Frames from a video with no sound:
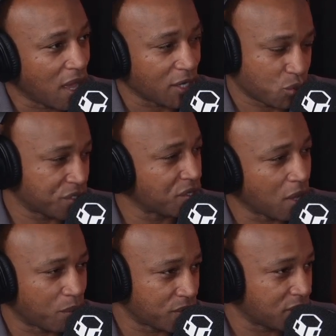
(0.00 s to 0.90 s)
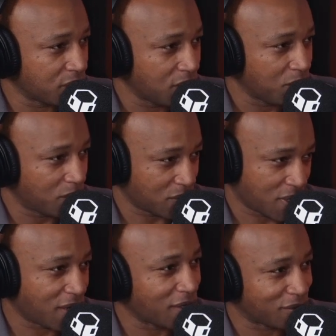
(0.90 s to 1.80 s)
Actually, it's the opposite because I
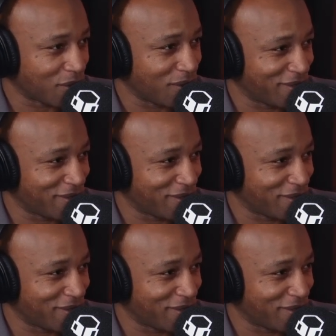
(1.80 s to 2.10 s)
got taught.